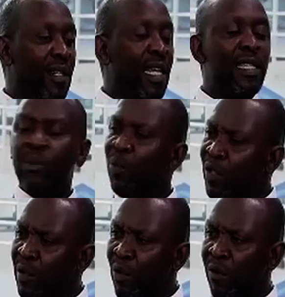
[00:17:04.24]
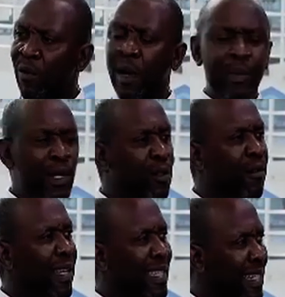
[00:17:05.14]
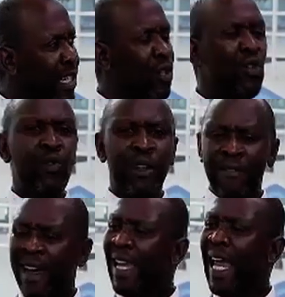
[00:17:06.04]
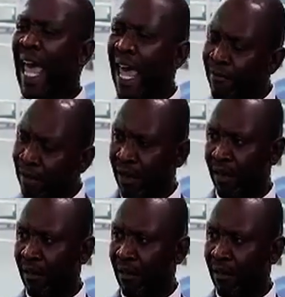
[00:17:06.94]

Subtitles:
Is it possible for a piece of legislation to define everything?